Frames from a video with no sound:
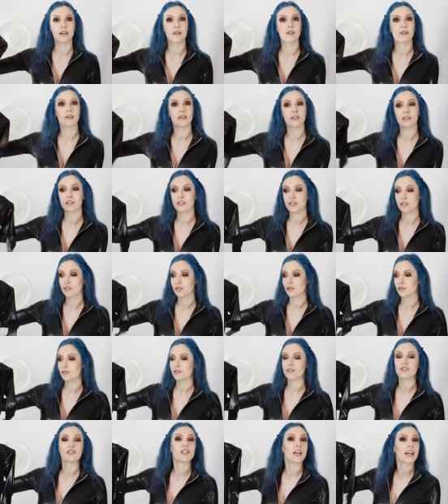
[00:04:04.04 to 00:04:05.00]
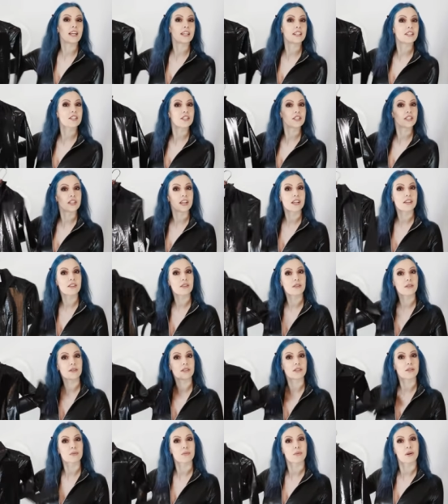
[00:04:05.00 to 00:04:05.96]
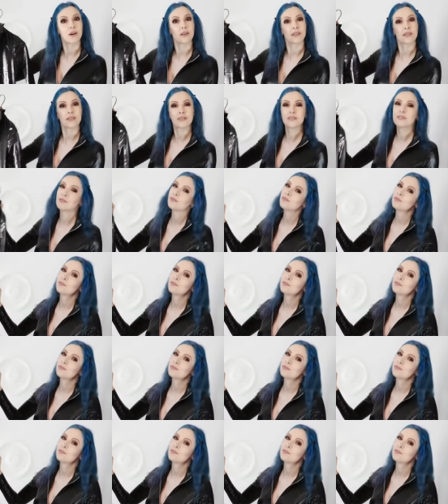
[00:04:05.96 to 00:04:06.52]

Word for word: I'm going to change into this one.